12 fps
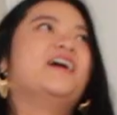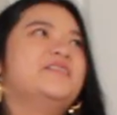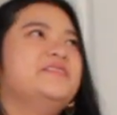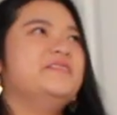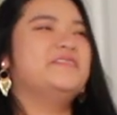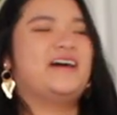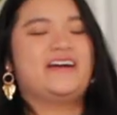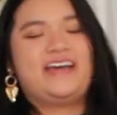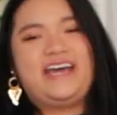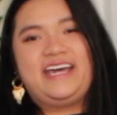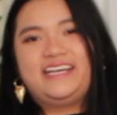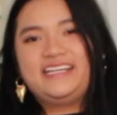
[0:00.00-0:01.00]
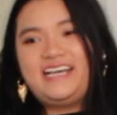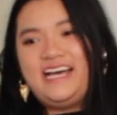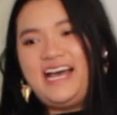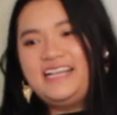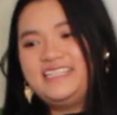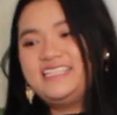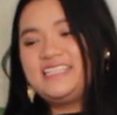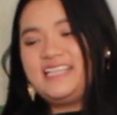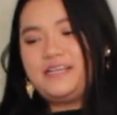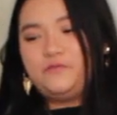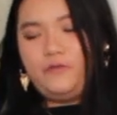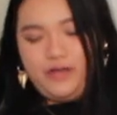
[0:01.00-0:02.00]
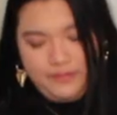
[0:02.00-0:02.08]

Ooh, okay. Uh, this is like